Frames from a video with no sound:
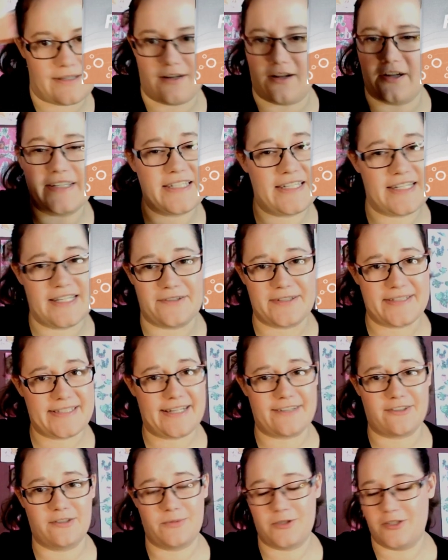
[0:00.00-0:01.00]
lighting here is
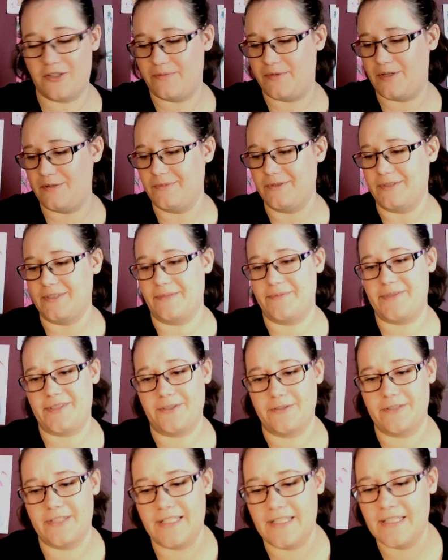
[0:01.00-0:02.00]
terrible at the moment, I'm
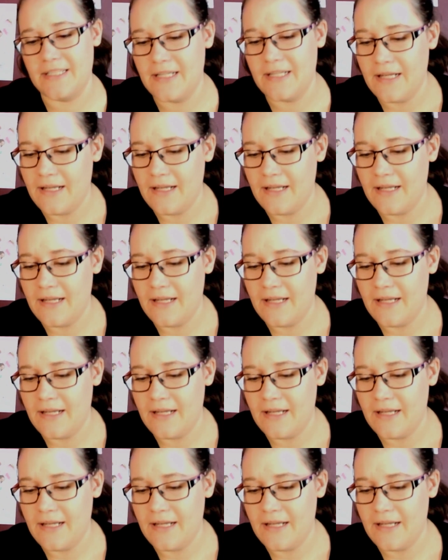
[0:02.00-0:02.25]
sorry.